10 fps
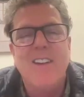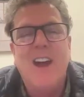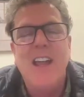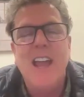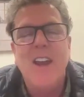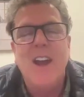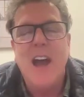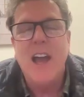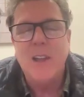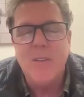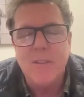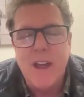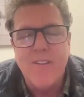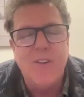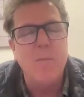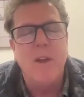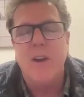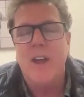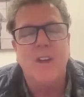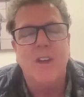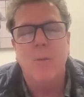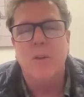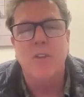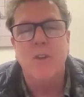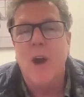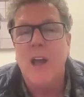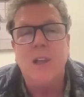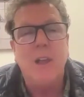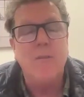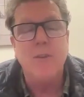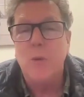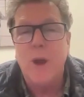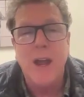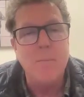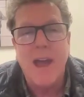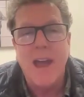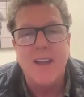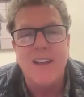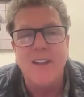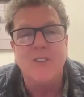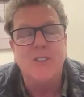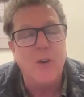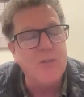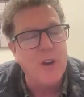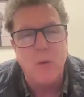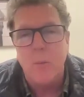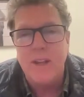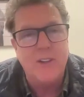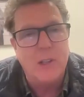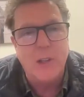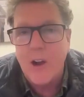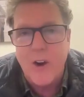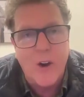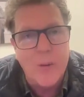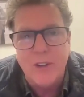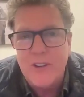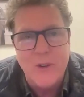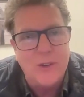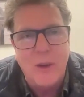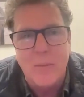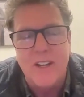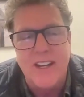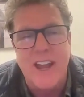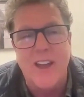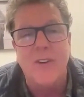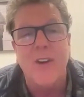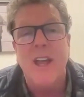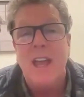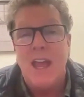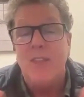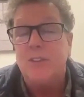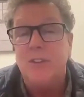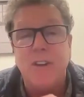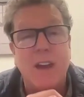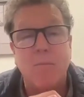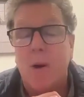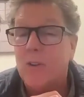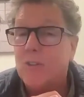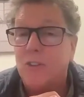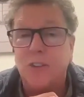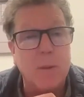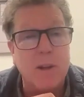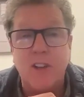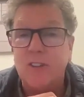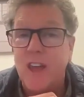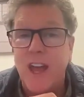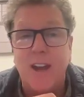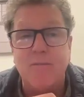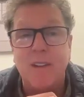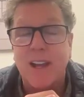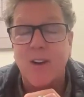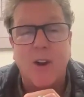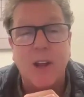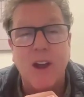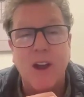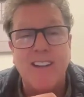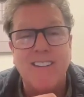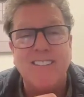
Dianna, I love every minute I've got with you. I love you right back. It's so fun when we get to lock arms and do something together. And this event in March is going to be just that. I can hardly wait.